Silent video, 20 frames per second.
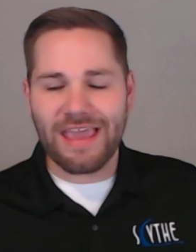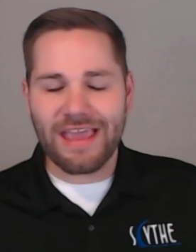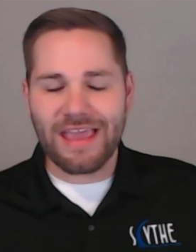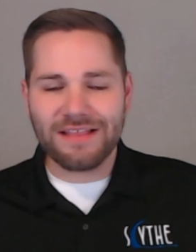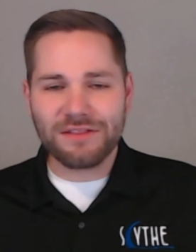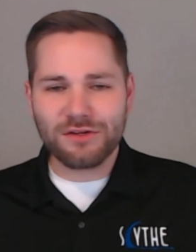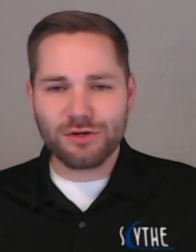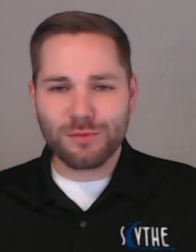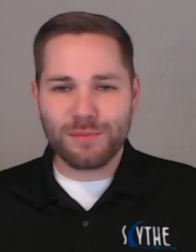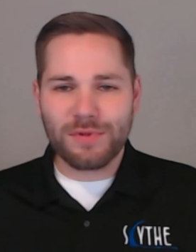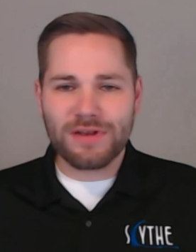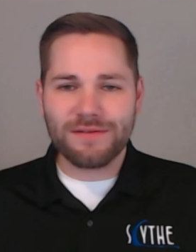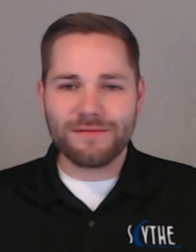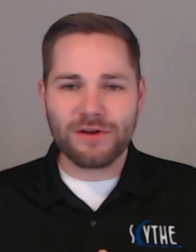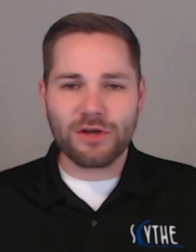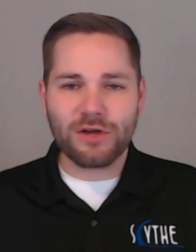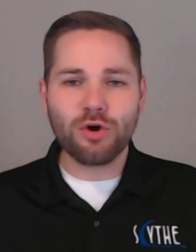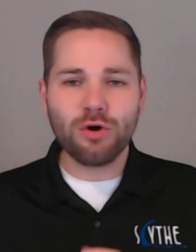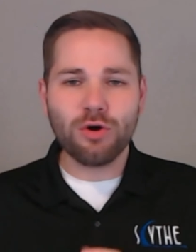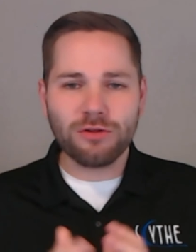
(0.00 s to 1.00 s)
a little bit
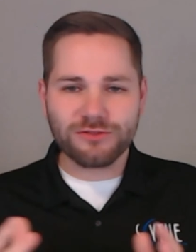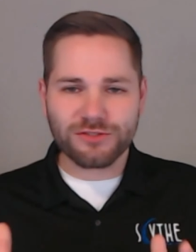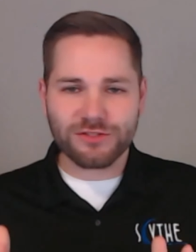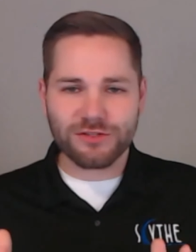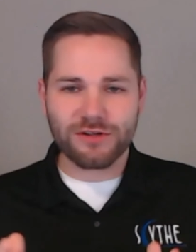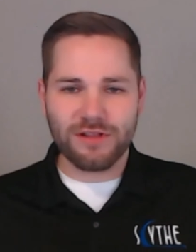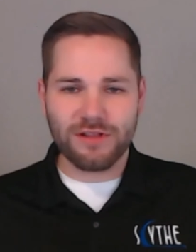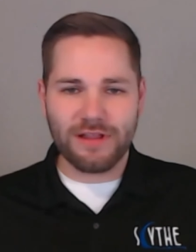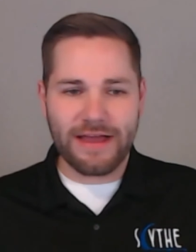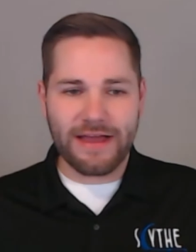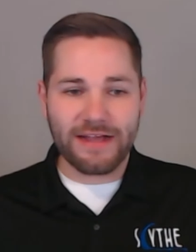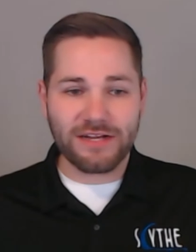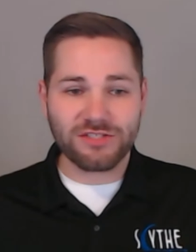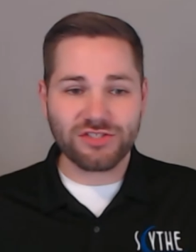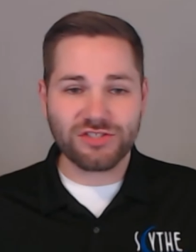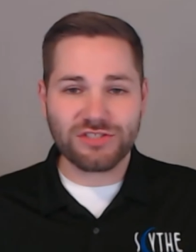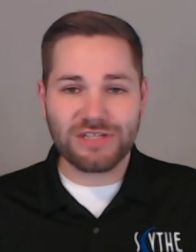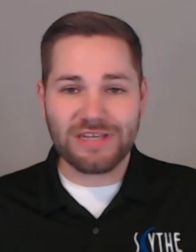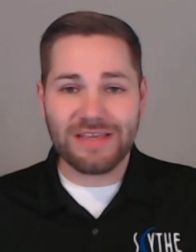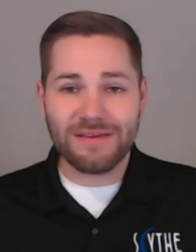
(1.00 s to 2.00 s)
of a culture
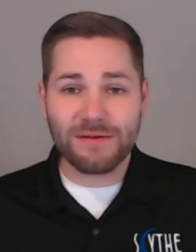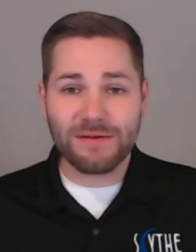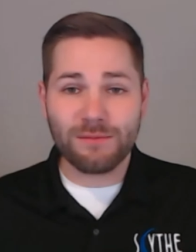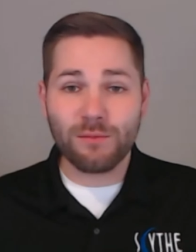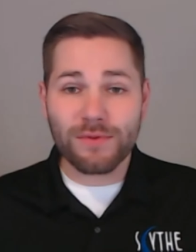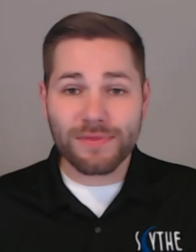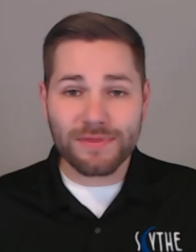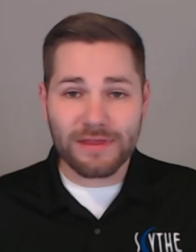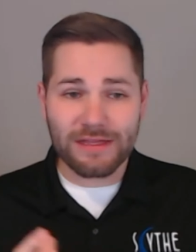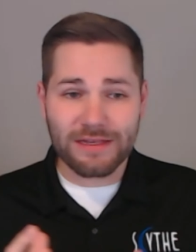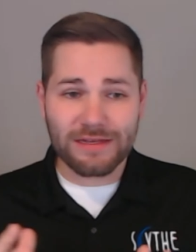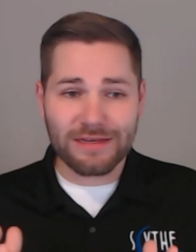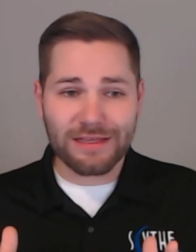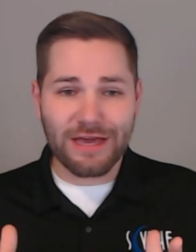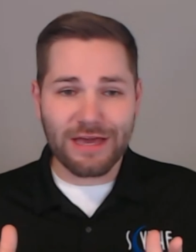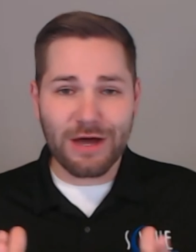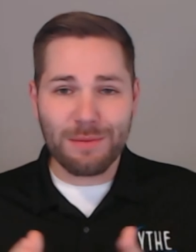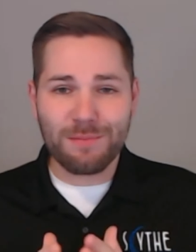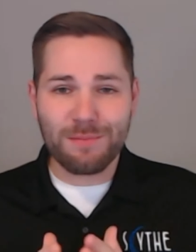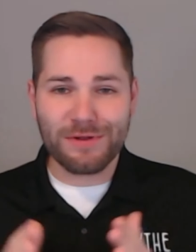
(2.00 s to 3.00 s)
clash, even
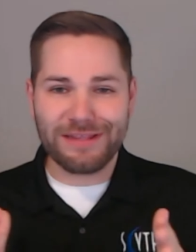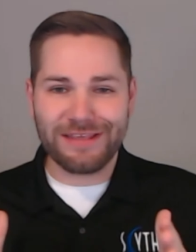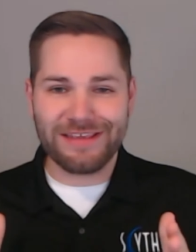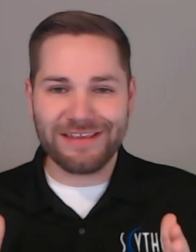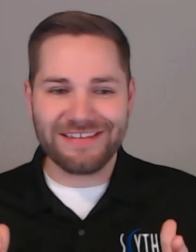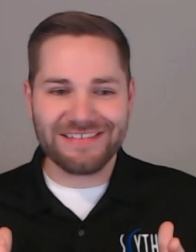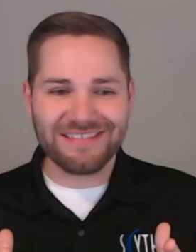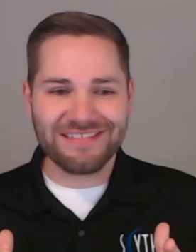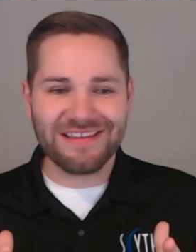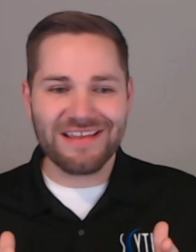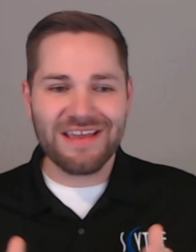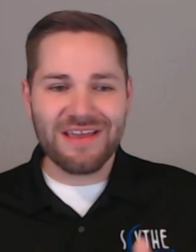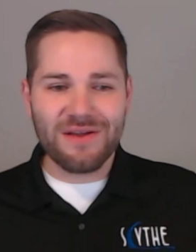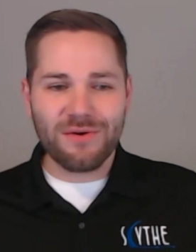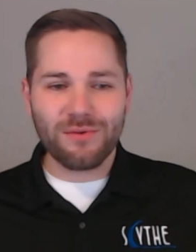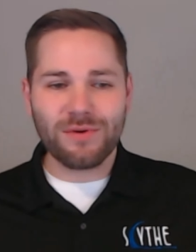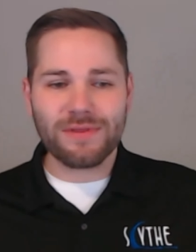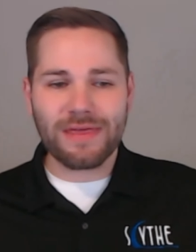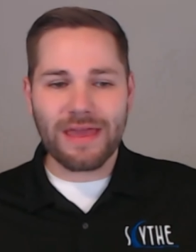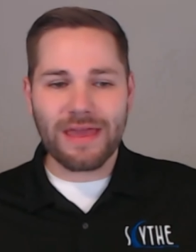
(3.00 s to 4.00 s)
within companies,
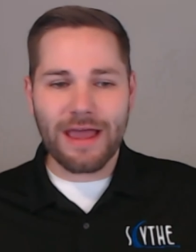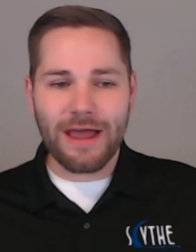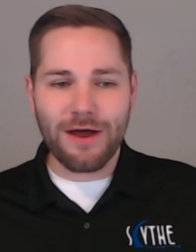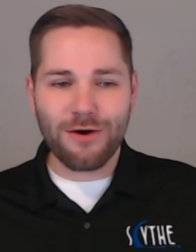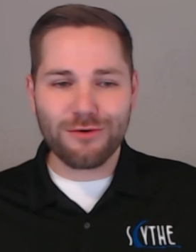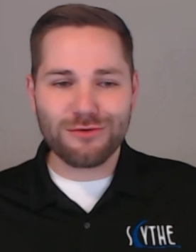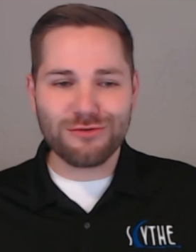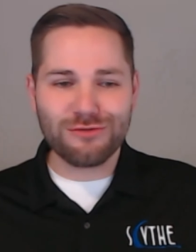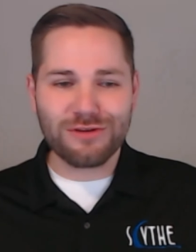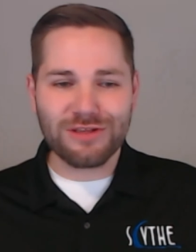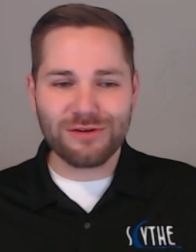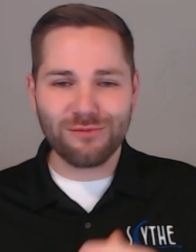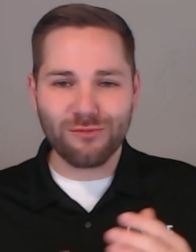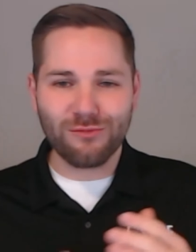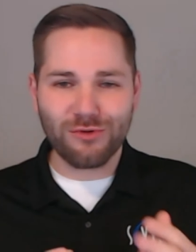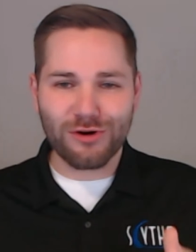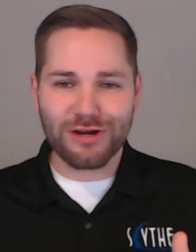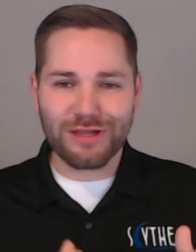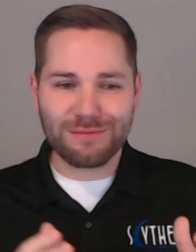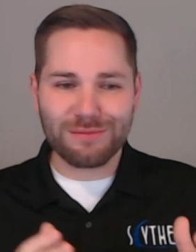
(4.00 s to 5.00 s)
with how you can
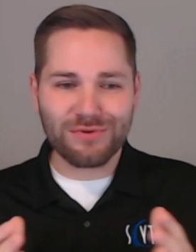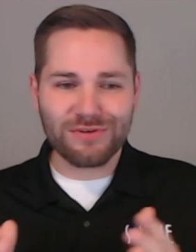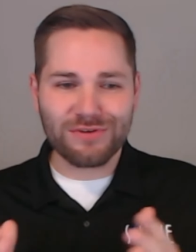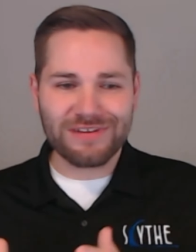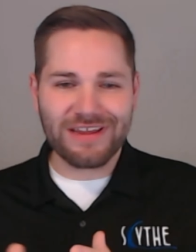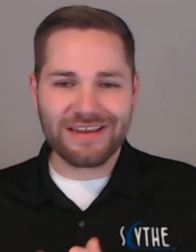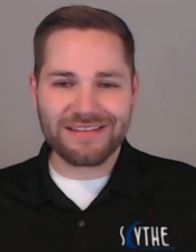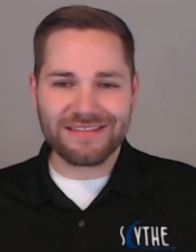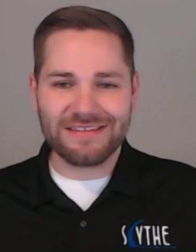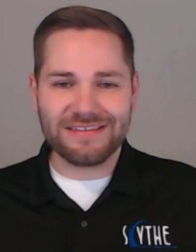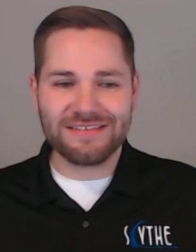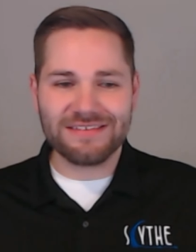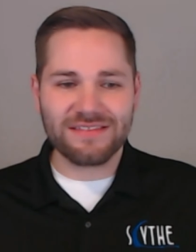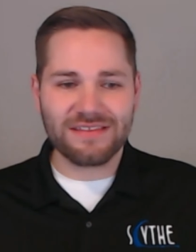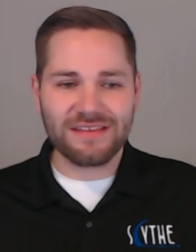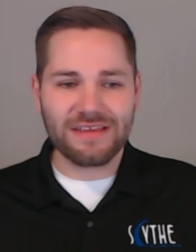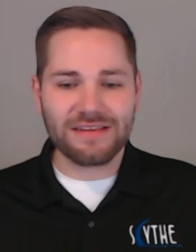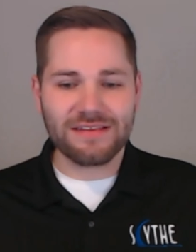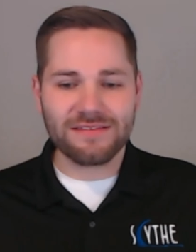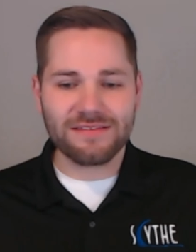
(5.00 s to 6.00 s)
work and protect these
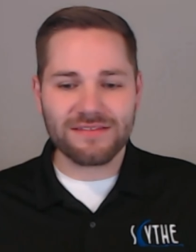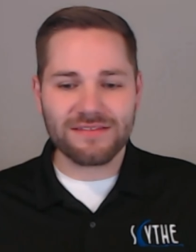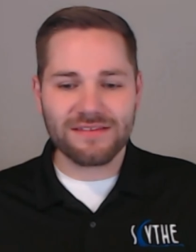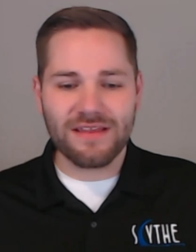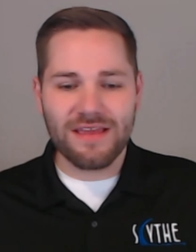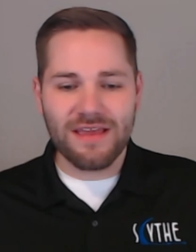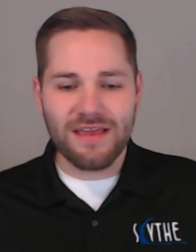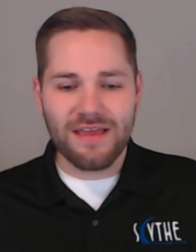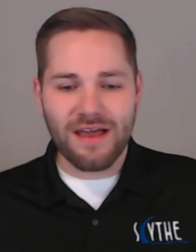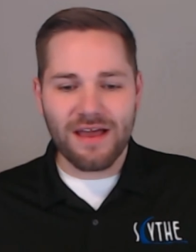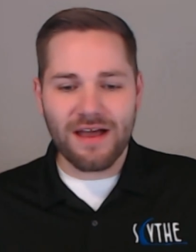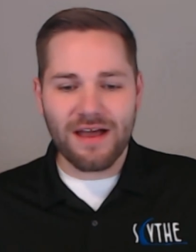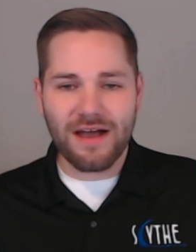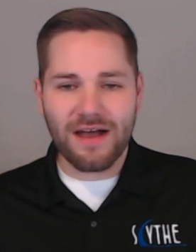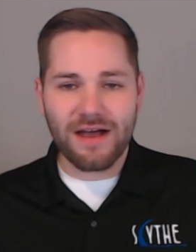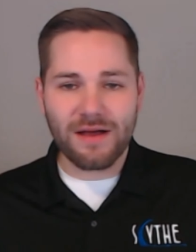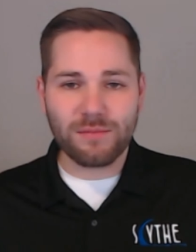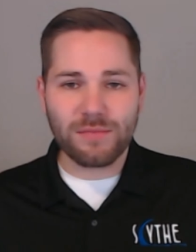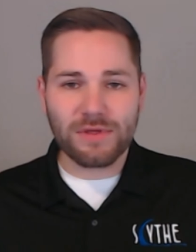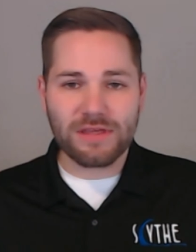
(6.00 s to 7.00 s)
things.
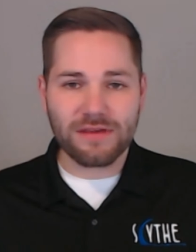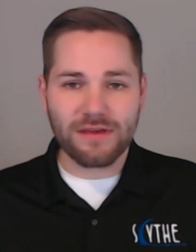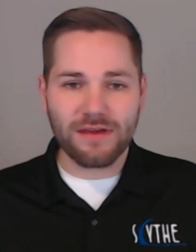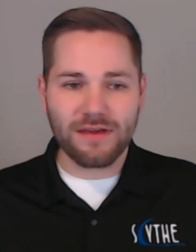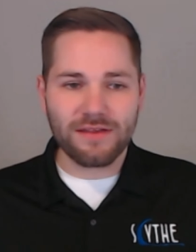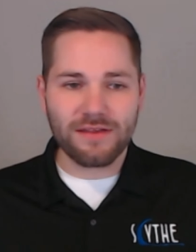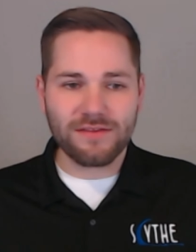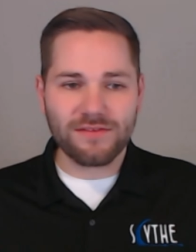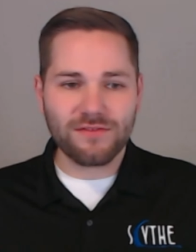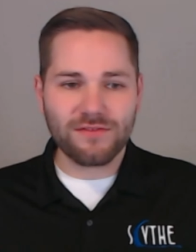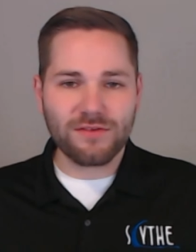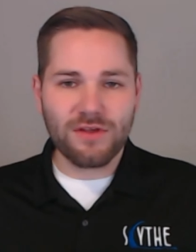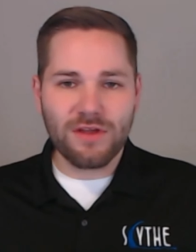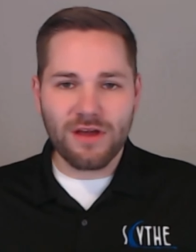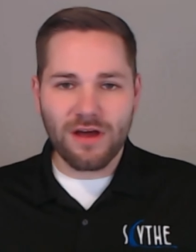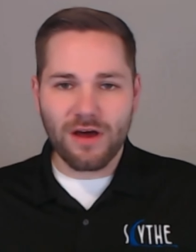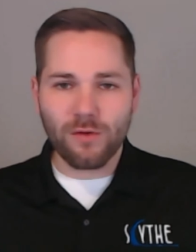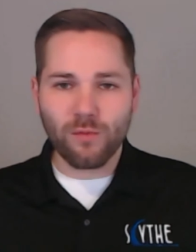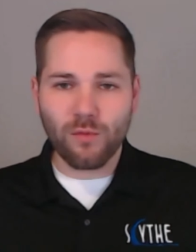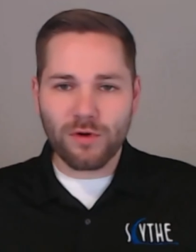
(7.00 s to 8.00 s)
Because
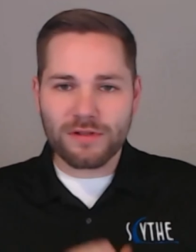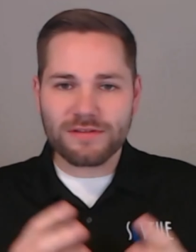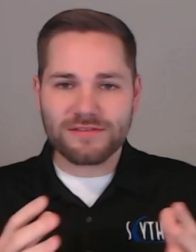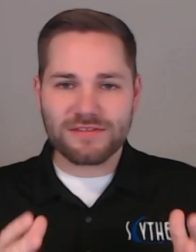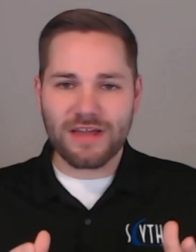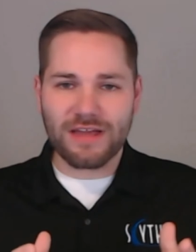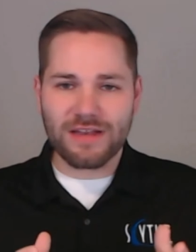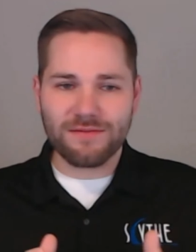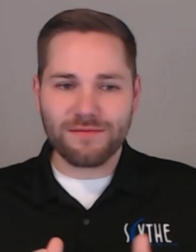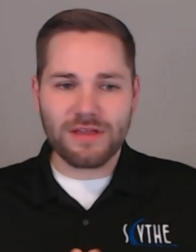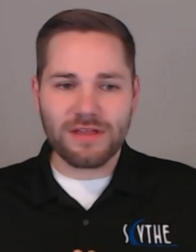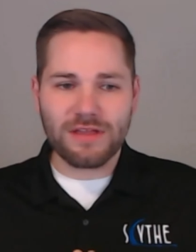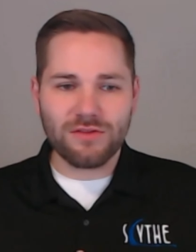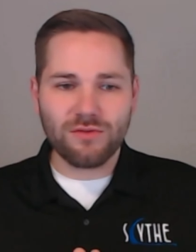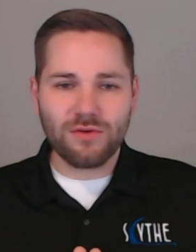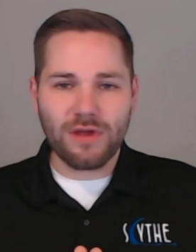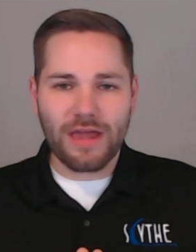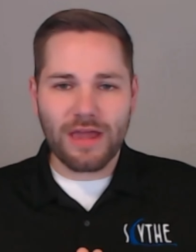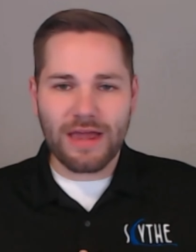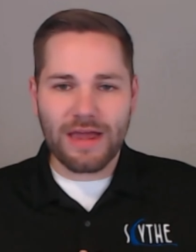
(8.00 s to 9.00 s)
on one side of it,
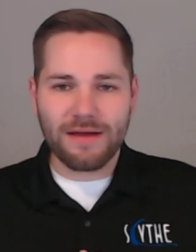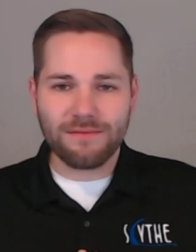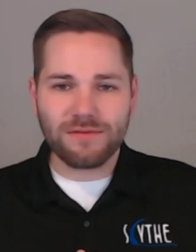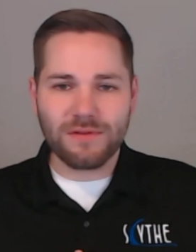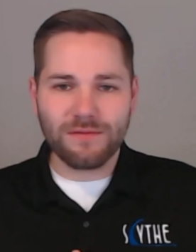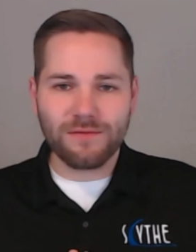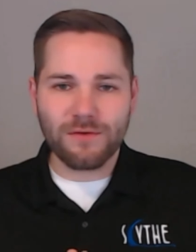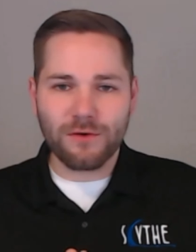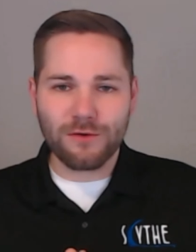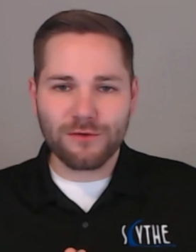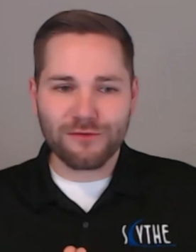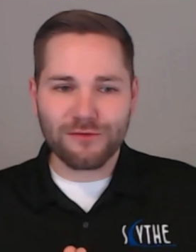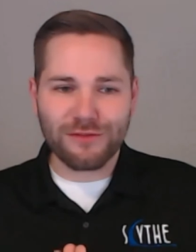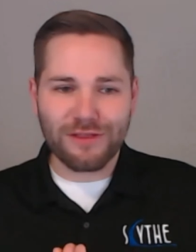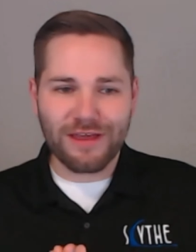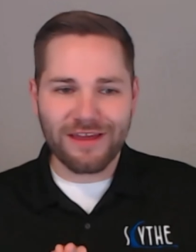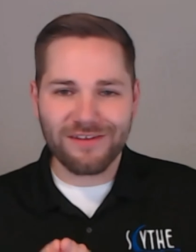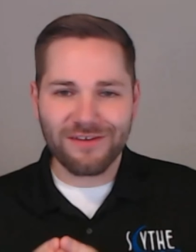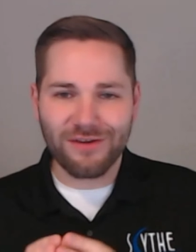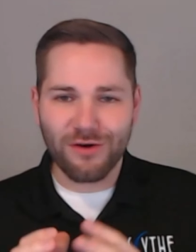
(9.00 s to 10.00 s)
you have the folks
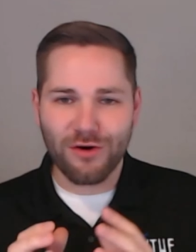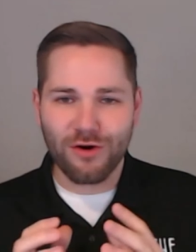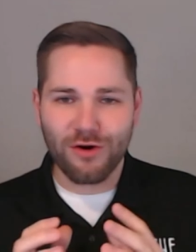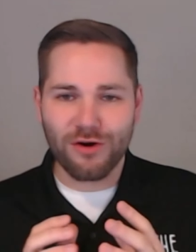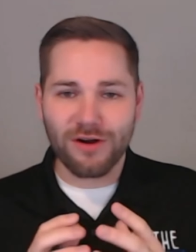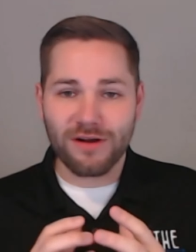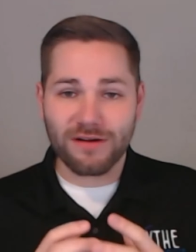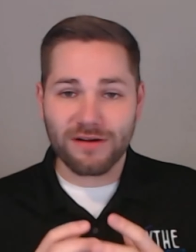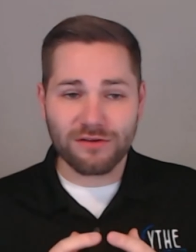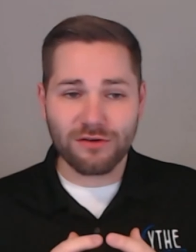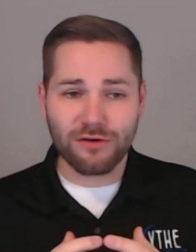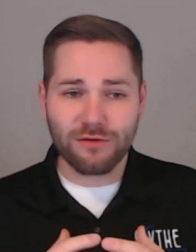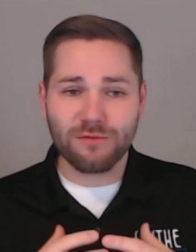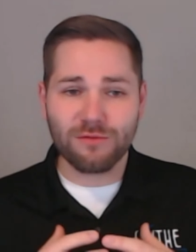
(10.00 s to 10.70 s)
that are,